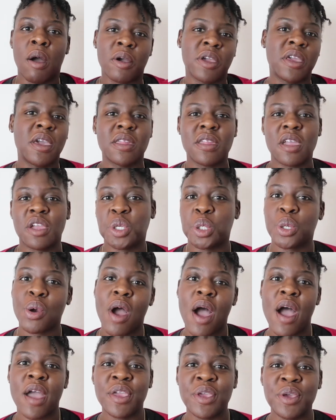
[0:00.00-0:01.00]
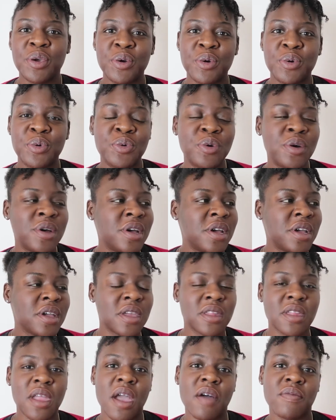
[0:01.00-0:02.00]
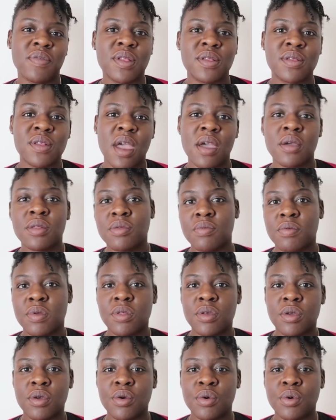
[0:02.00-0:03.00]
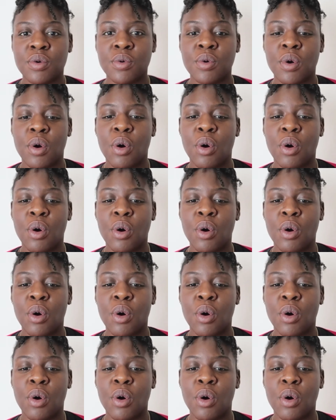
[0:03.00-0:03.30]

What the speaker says: can I try you? Can I have sex with you?